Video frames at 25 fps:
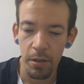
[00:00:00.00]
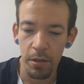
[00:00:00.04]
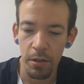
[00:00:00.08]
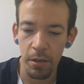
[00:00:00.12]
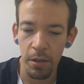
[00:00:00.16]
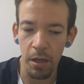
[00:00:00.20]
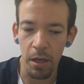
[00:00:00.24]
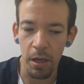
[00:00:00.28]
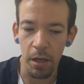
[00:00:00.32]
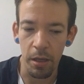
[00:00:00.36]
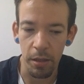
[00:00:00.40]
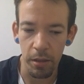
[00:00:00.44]

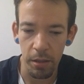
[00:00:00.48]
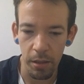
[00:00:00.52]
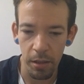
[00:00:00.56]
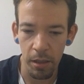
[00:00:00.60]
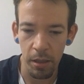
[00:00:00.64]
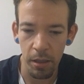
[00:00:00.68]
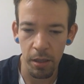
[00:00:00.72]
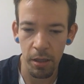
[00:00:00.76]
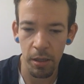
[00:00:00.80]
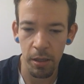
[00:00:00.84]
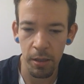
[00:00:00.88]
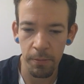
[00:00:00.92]
yeah,
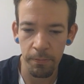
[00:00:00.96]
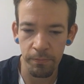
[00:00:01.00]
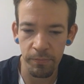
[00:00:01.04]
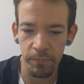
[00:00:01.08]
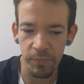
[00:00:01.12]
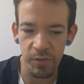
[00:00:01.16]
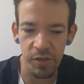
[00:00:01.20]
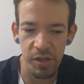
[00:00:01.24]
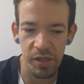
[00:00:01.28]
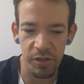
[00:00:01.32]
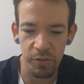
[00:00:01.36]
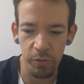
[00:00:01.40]
um,
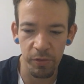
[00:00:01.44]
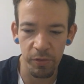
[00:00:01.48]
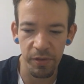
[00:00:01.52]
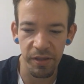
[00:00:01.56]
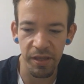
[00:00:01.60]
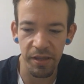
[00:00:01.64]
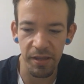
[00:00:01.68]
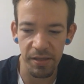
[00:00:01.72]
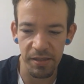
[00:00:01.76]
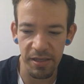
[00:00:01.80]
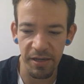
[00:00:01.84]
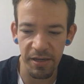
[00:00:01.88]
so that's one
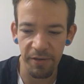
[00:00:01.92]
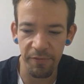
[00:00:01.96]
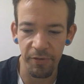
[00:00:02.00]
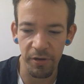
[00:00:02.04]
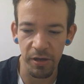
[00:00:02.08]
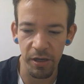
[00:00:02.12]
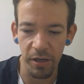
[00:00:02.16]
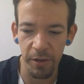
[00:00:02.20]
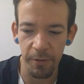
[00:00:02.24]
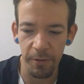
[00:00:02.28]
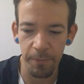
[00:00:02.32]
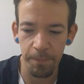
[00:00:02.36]
thing that's
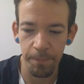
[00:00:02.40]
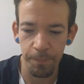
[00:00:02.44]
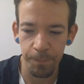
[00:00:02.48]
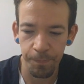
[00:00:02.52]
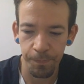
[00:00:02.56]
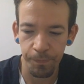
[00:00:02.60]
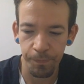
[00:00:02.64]
different here.